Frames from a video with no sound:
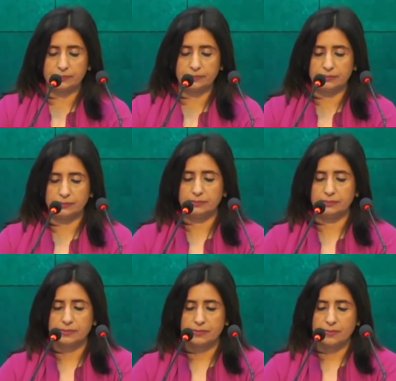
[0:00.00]

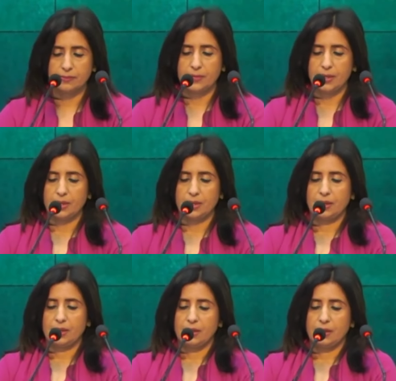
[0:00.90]

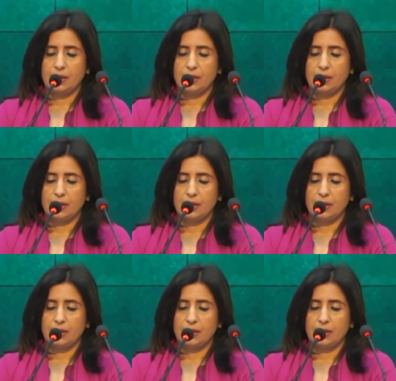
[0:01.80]
(no one is talking)